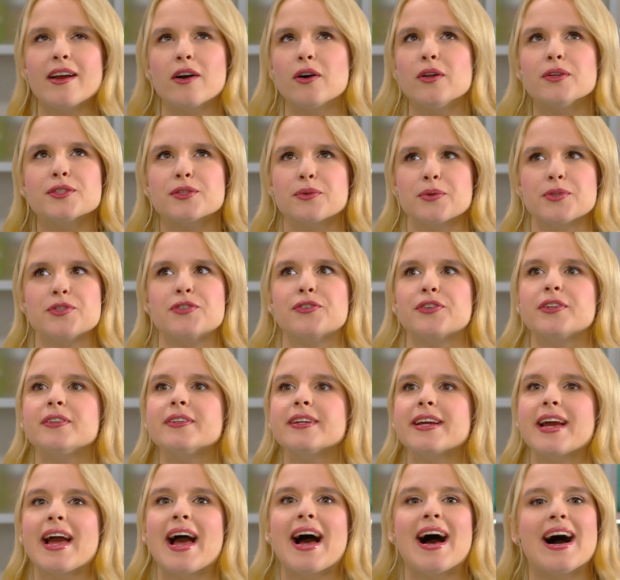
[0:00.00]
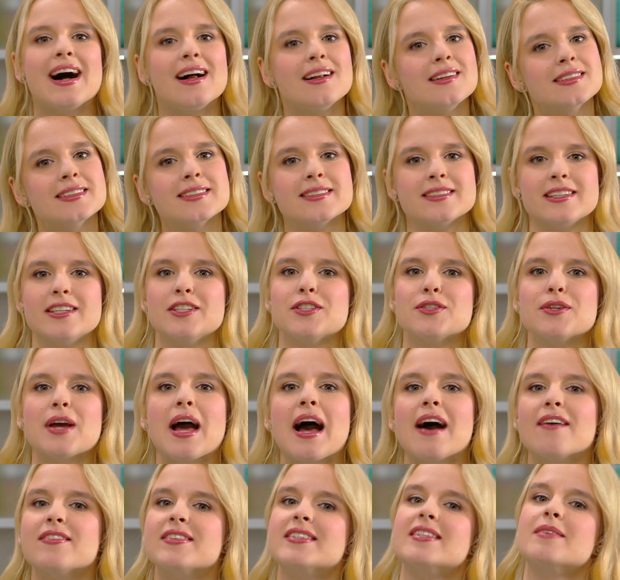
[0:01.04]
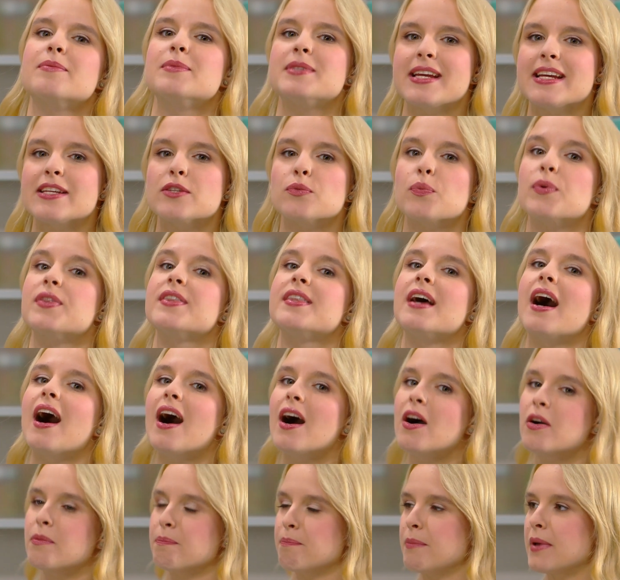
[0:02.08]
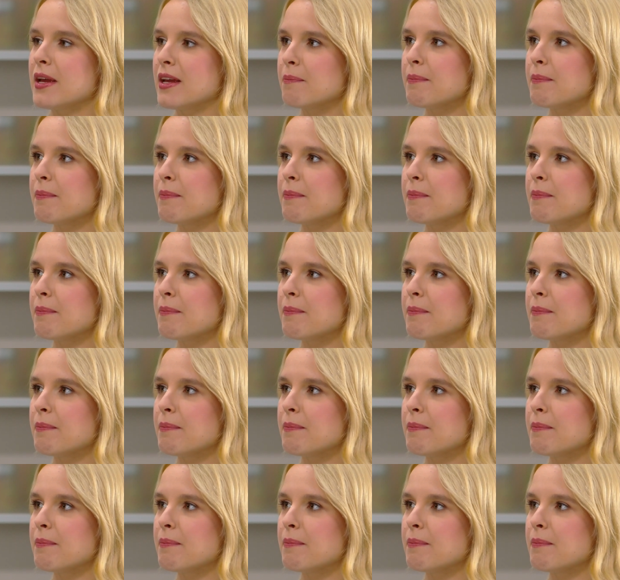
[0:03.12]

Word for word: also, it's really healthy to have some days without meat